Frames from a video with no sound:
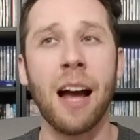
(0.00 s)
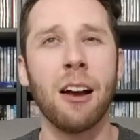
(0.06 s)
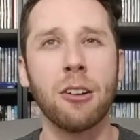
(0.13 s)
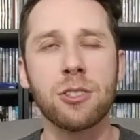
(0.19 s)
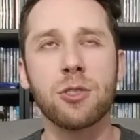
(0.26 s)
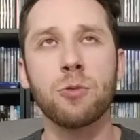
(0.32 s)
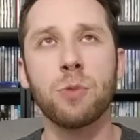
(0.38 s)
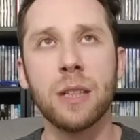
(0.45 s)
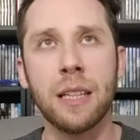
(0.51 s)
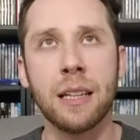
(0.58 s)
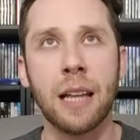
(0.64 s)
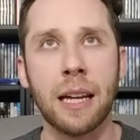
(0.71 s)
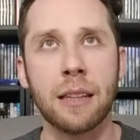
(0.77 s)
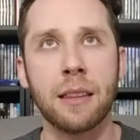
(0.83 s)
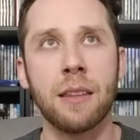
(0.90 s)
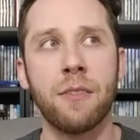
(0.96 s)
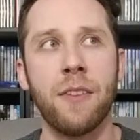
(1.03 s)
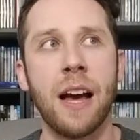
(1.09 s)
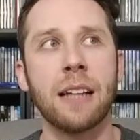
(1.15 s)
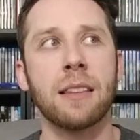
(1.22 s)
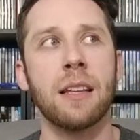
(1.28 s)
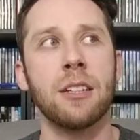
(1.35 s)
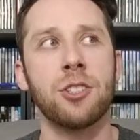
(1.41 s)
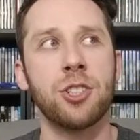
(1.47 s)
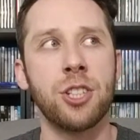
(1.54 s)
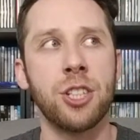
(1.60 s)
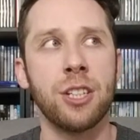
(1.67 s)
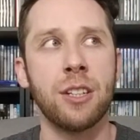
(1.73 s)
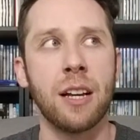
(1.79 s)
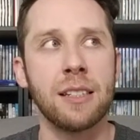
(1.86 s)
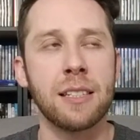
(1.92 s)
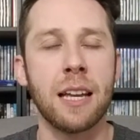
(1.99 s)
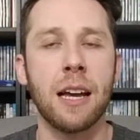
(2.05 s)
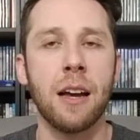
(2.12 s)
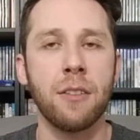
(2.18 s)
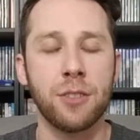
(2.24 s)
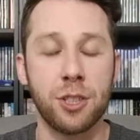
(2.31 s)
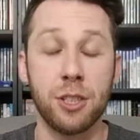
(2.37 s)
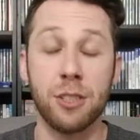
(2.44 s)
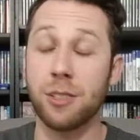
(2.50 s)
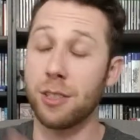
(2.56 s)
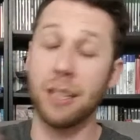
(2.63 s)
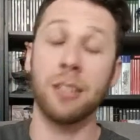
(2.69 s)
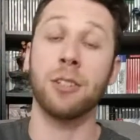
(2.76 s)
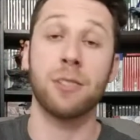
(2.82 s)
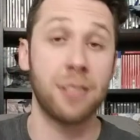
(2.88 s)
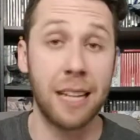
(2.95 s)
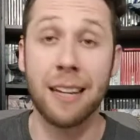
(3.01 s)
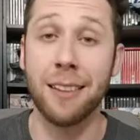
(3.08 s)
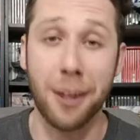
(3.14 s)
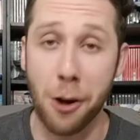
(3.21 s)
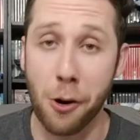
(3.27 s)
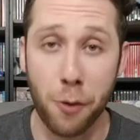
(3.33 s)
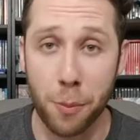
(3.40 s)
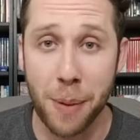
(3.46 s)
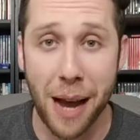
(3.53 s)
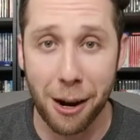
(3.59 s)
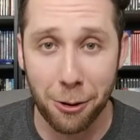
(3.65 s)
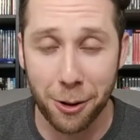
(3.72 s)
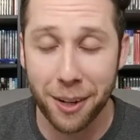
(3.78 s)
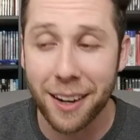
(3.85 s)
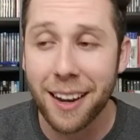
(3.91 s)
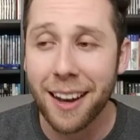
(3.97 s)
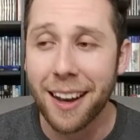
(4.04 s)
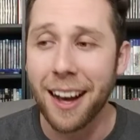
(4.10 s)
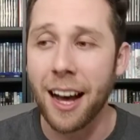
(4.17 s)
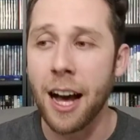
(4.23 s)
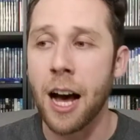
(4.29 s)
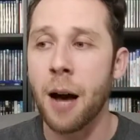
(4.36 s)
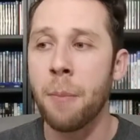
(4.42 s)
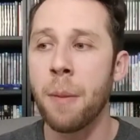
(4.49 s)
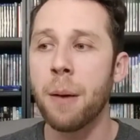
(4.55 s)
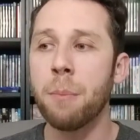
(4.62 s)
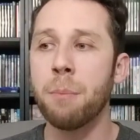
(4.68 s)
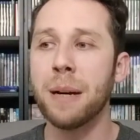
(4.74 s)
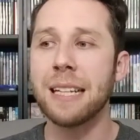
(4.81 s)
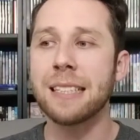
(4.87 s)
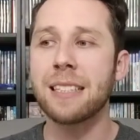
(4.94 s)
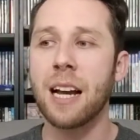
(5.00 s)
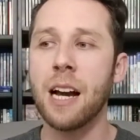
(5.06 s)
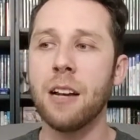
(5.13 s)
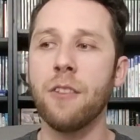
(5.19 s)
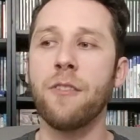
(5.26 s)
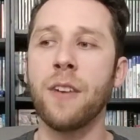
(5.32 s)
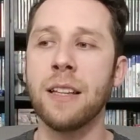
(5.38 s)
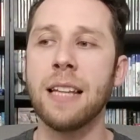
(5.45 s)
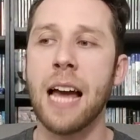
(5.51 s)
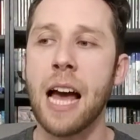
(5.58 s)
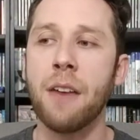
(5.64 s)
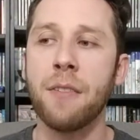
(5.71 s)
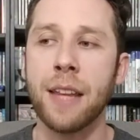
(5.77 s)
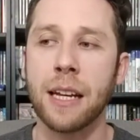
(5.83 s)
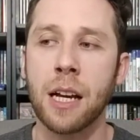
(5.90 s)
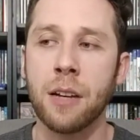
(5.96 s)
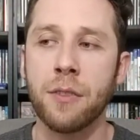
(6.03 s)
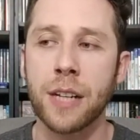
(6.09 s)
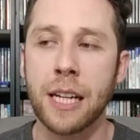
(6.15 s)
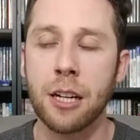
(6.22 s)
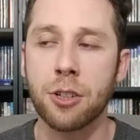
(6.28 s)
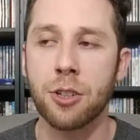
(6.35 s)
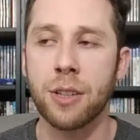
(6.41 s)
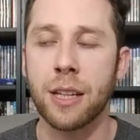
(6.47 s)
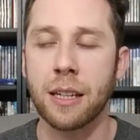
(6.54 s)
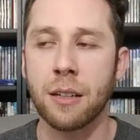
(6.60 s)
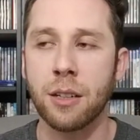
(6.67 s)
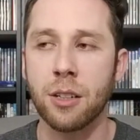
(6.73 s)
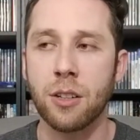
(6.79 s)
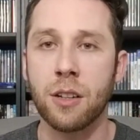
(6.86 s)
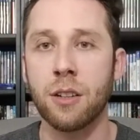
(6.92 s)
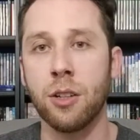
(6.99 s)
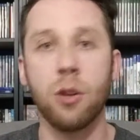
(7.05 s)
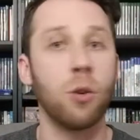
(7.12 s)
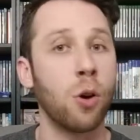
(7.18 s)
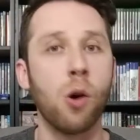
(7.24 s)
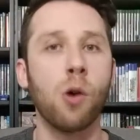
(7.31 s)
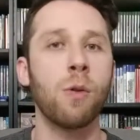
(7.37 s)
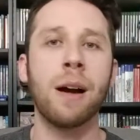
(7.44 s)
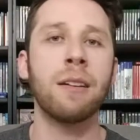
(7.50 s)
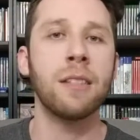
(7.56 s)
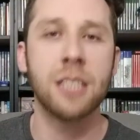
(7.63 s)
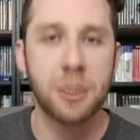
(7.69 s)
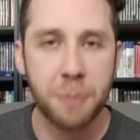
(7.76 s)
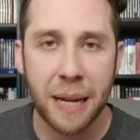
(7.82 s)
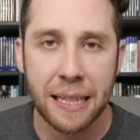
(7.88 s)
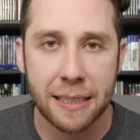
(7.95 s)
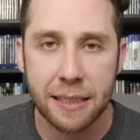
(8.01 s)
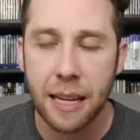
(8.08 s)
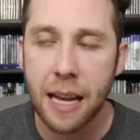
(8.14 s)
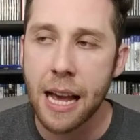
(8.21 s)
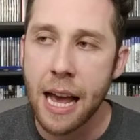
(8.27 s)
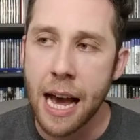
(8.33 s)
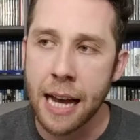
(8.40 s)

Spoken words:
I also really like the fact that she's insanely overpowered. But it's kind of fun to have that kind of a character that can, go around in space.